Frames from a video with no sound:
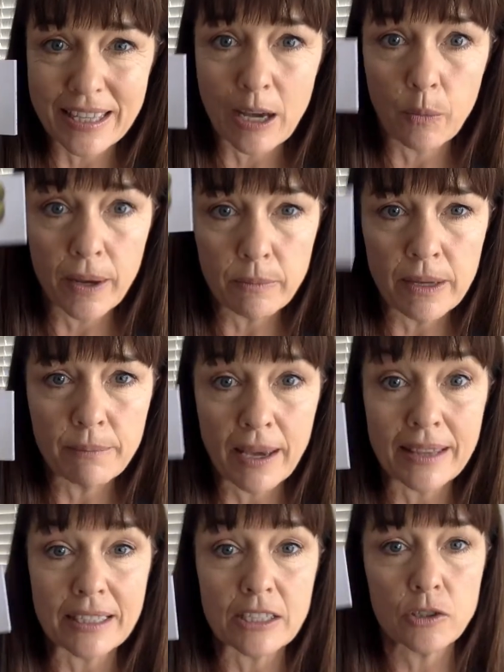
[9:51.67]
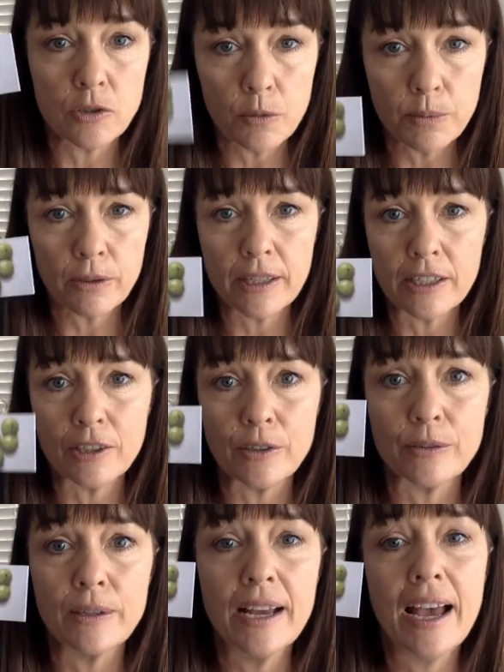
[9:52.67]
that when we make this
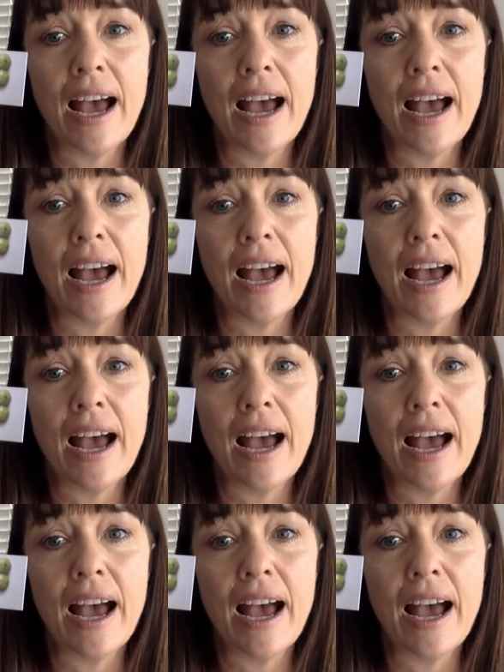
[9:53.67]
supercritical